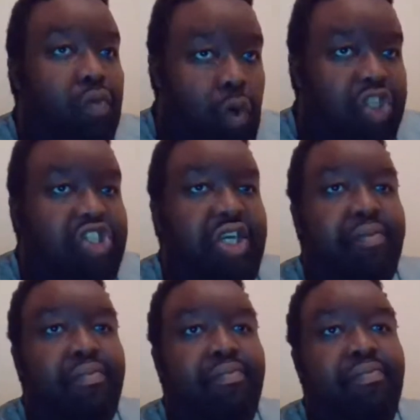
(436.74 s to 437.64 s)
Watch
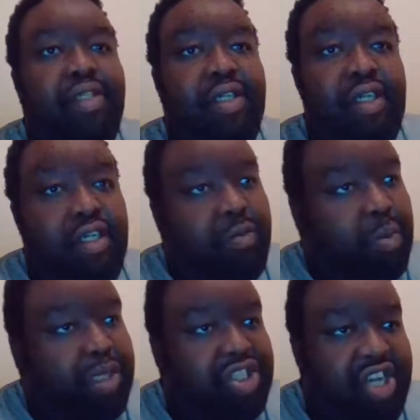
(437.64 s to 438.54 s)
it. They
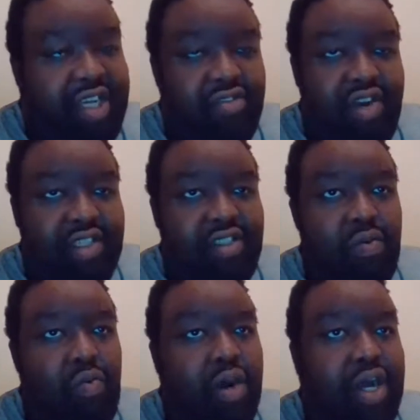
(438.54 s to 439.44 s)
probably changed around
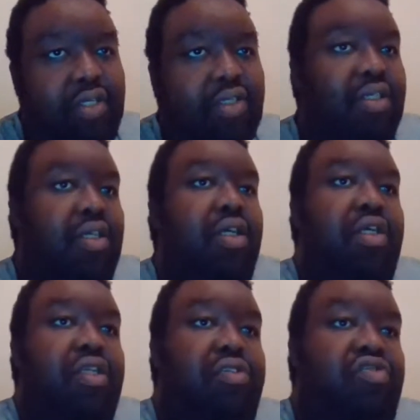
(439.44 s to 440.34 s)
some words,
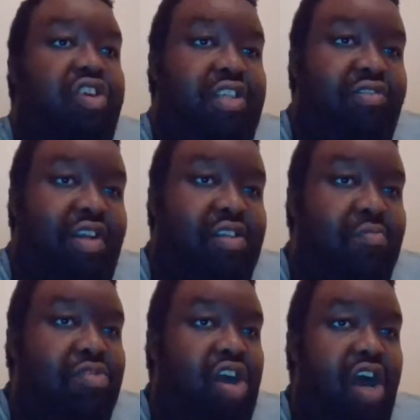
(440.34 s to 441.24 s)
they changed around
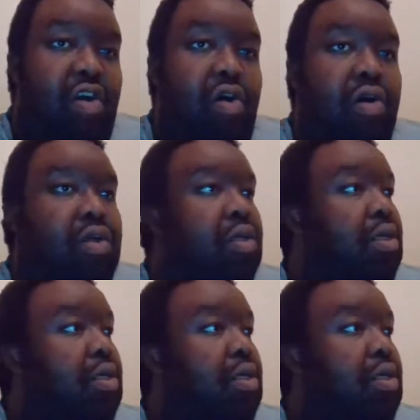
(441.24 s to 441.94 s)
some dialogue,